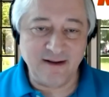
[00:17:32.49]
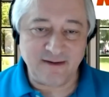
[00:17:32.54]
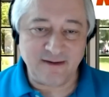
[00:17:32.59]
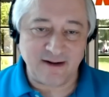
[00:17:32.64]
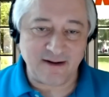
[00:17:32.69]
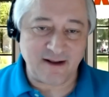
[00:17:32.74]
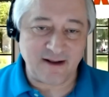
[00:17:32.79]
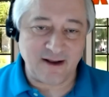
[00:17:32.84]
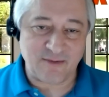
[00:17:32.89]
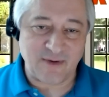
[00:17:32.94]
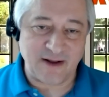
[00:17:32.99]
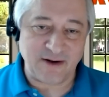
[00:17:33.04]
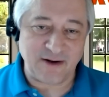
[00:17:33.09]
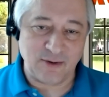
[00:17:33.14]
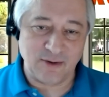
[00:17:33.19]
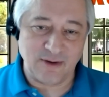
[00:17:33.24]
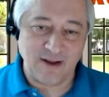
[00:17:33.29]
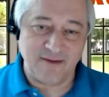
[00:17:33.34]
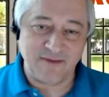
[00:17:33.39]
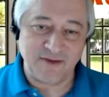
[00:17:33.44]
Don't go running
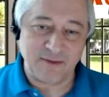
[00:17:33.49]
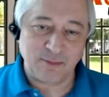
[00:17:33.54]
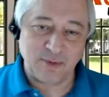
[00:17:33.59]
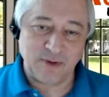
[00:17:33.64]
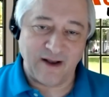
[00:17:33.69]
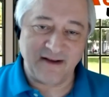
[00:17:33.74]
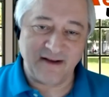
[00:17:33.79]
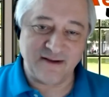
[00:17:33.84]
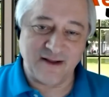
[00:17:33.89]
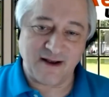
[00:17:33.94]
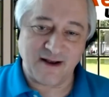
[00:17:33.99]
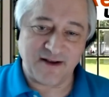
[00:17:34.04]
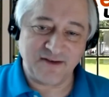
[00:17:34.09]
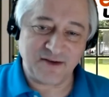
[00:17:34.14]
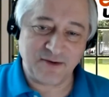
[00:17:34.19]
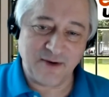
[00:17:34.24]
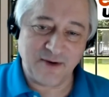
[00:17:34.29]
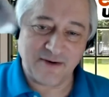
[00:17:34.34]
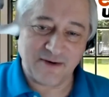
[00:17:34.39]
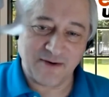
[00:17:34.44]
all over the place like a
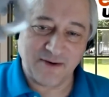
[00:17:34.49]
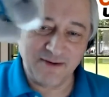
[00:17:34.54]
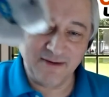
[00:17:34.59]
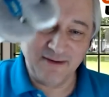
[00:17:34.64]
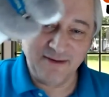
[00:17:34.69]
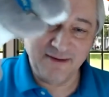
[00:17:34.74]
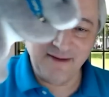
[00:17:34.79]
squirrel.